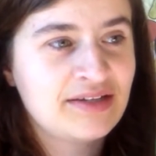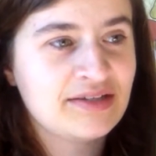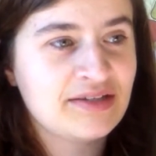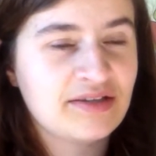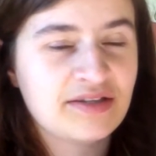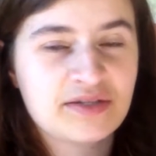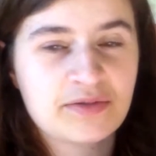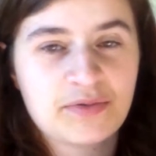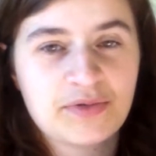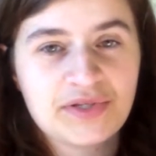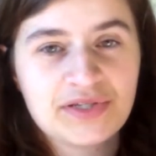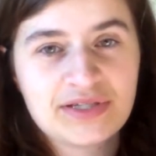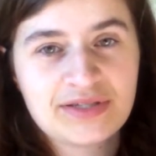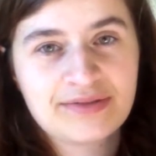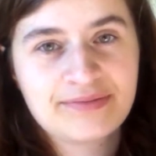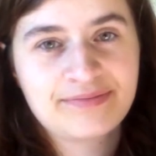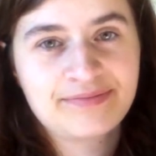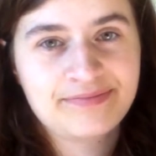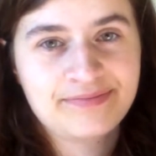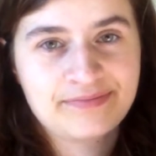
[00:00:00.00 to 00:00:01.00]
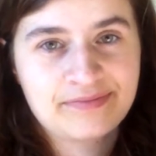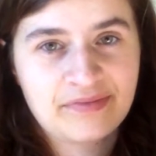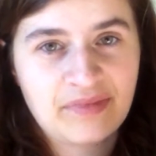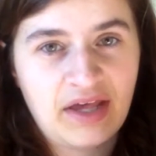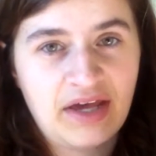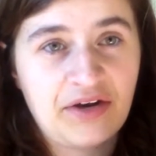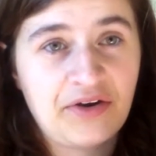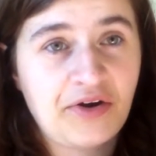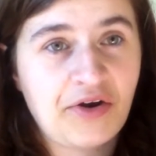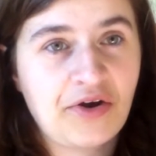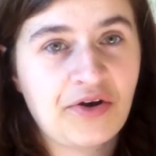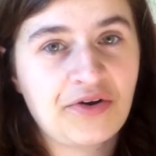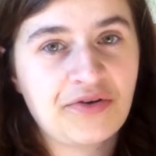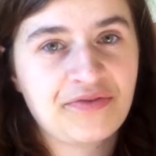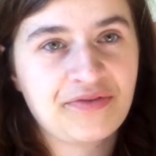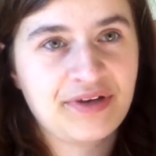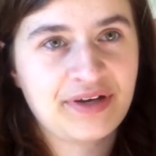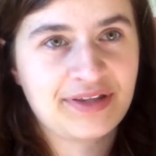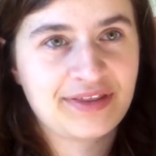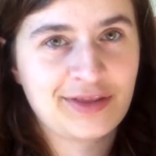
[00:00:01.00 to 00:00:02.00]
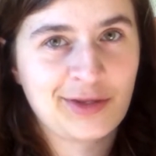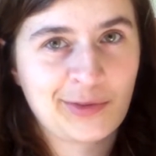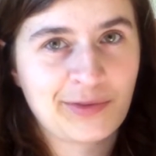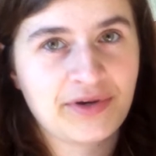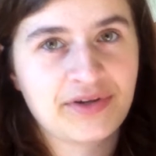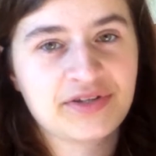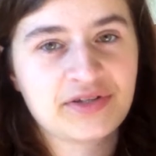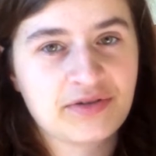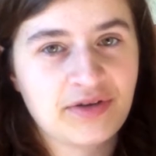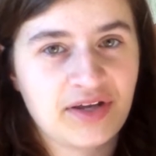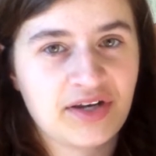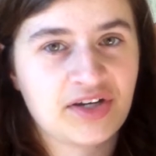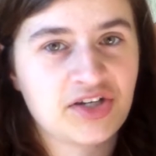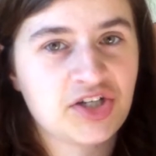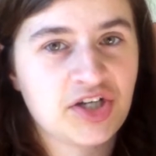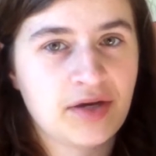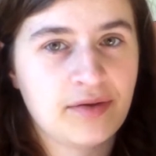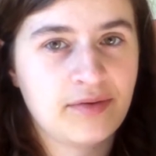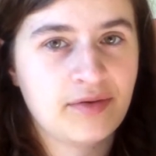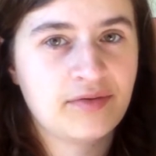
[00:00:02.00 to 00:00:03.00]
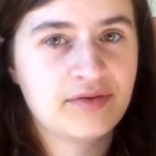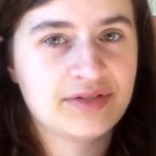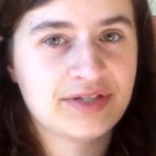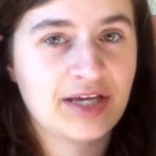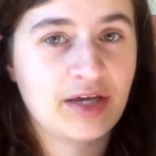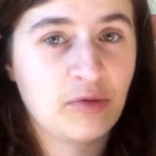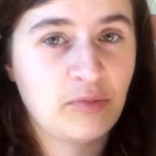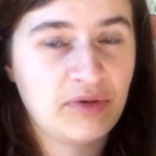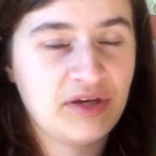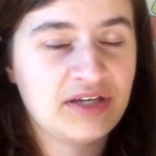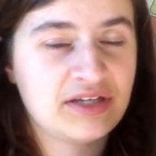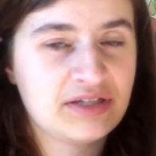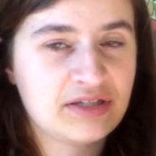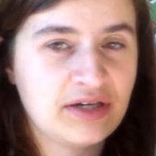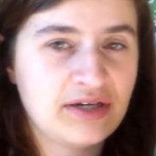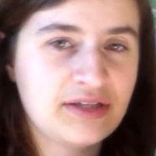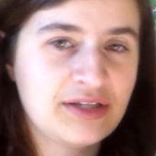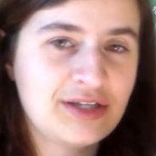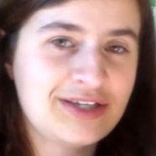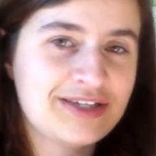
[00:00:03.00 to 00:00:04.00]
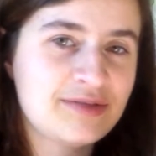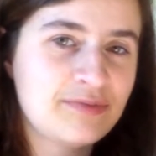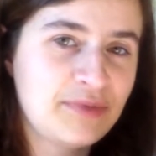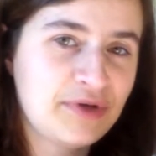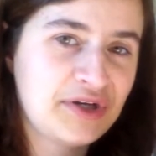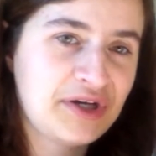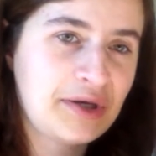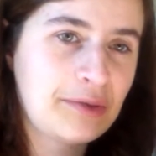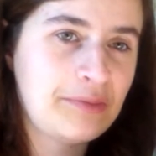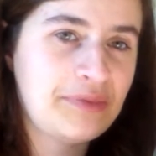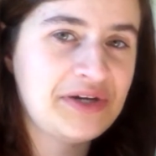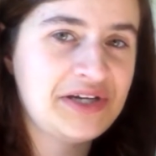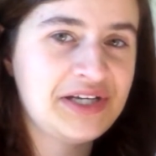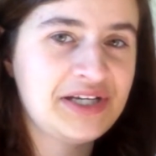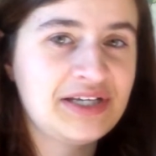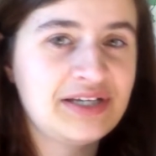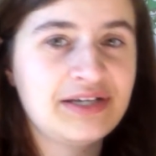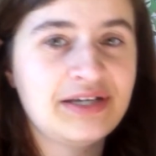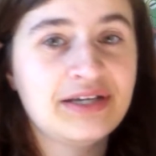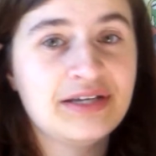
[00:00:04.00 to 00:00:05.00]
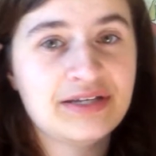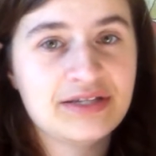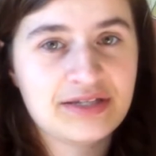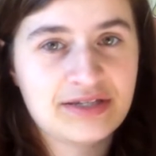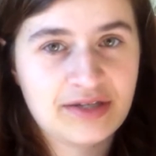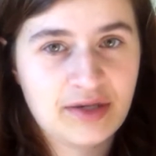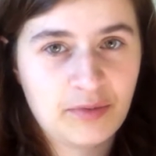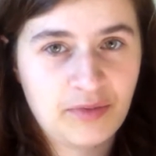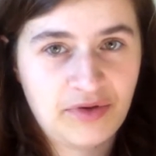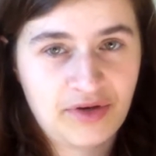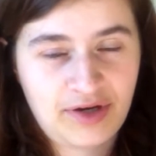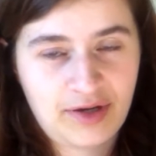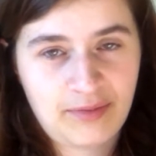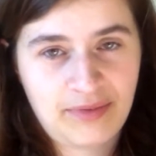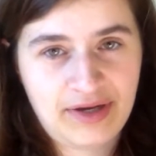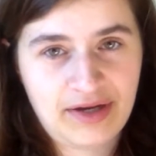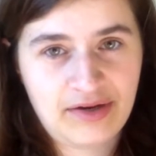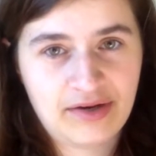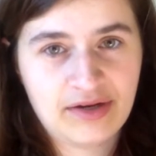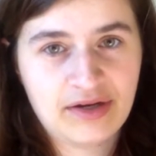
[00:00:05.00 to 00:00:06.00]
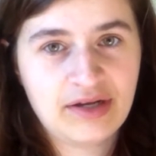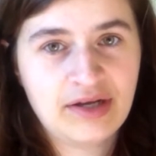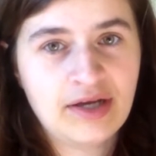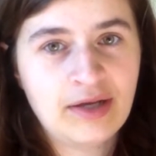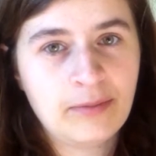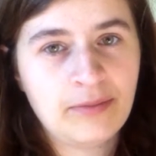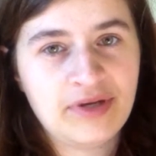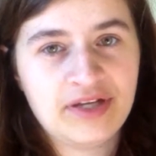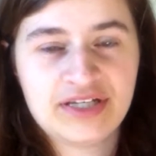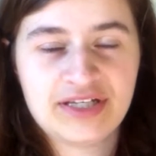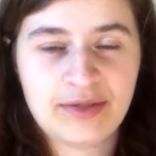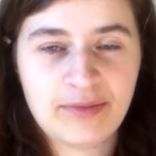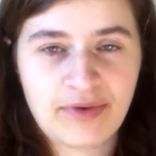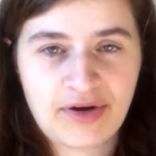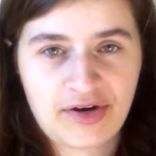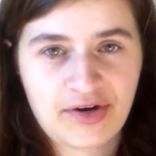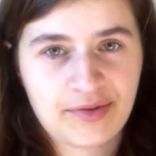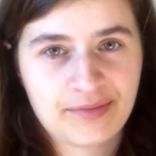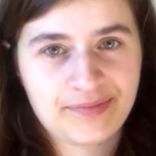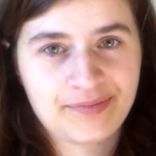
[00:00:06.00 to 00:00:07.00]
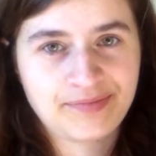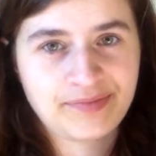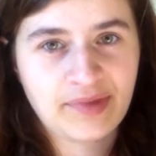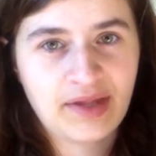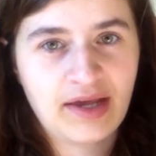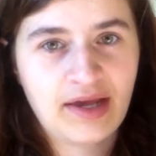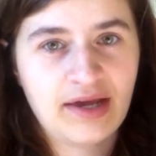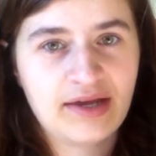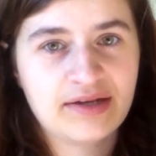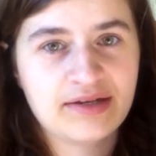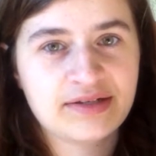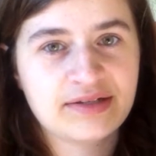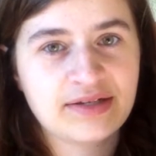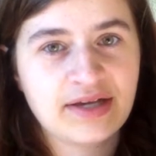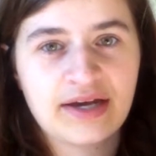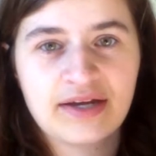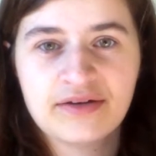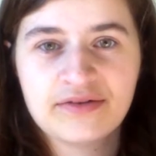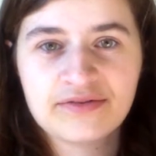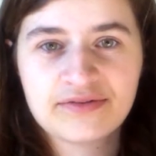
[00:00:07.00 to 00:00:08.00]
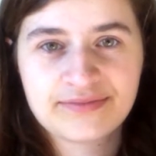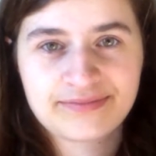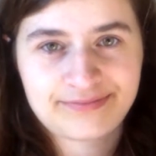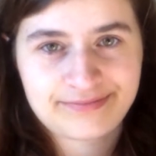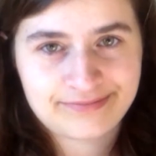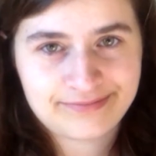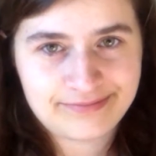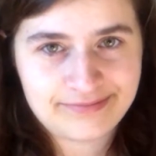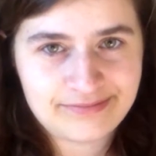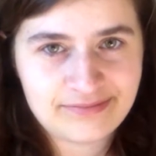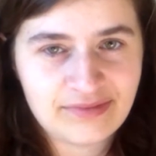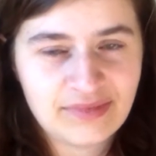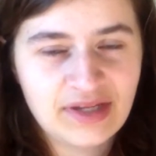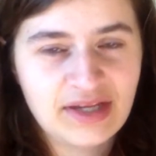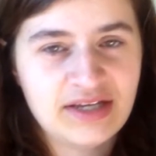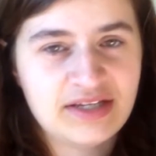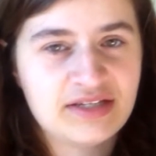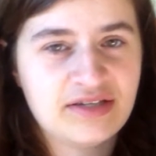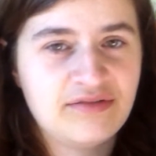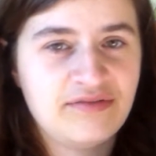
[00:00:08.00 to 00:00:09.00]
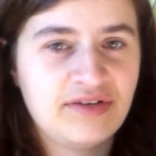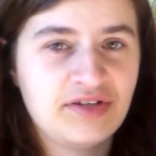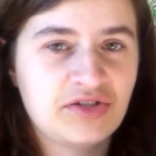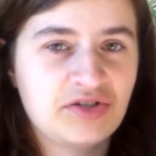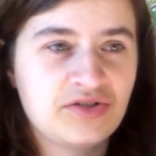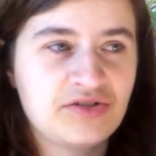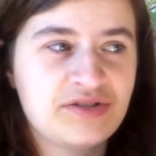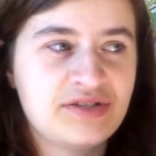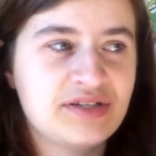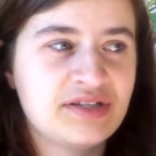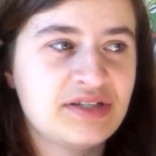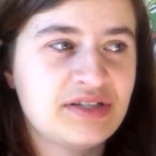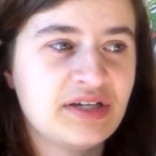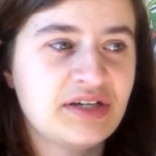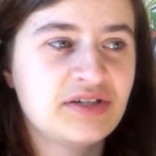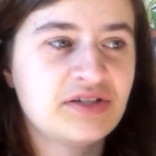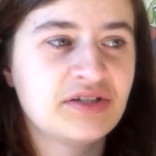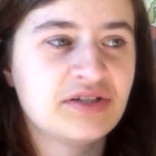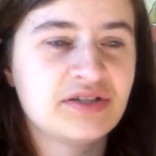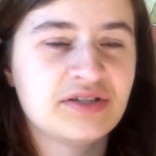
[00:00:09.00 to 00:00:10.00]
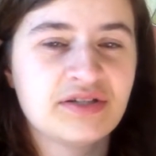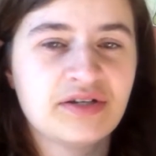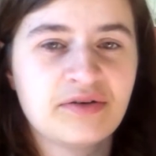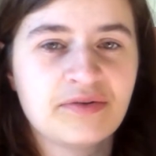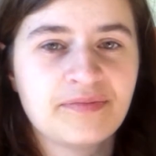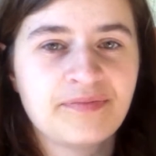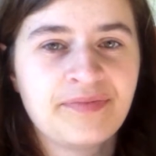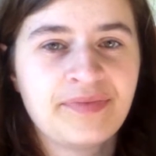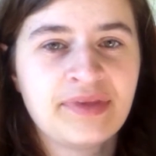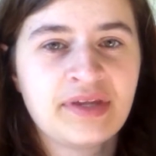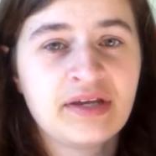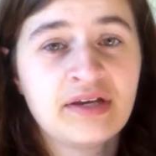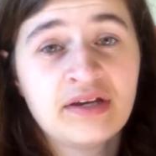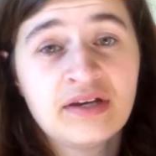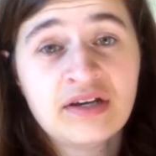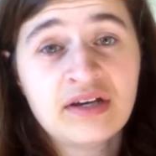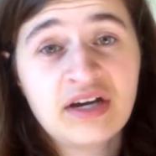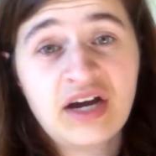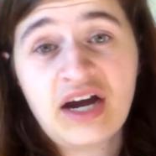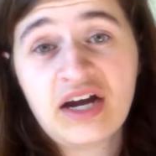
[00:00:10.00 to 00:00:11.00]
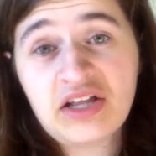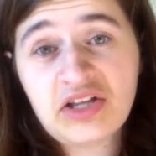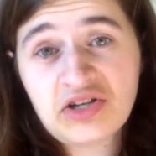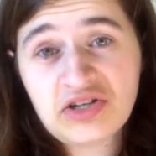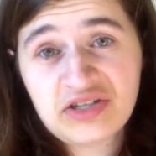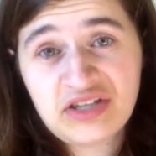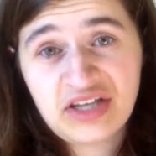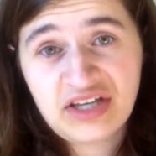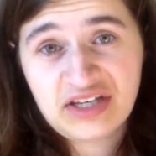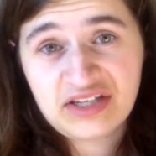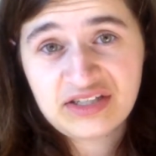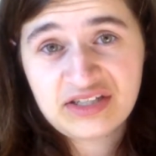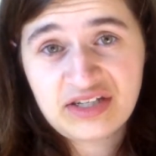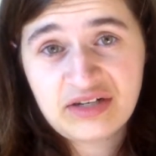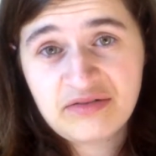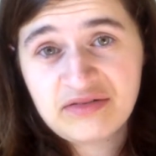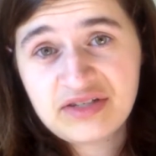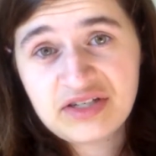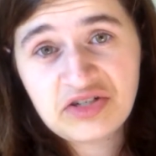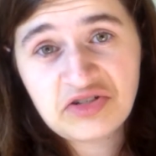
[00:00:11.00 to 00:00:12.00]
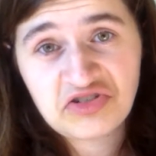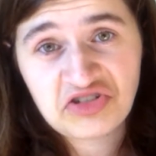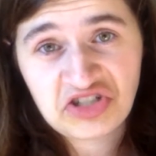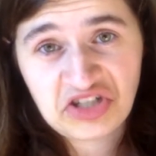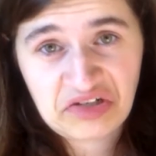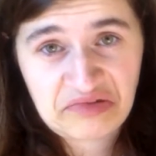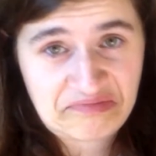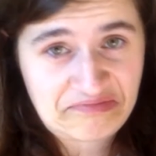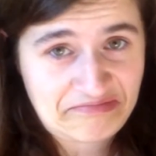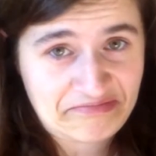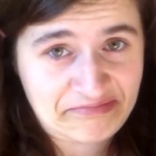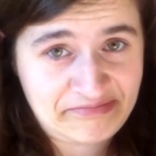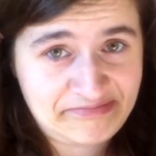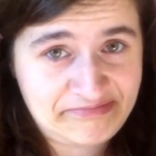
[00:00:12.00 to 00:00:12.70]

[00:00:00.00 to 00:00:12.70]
So this was, I don't know if The World's Greatest Showman was based on this book, but it is a book about P.T. Barnum and kind of his adventures and such, and so I learned things and it was interesting.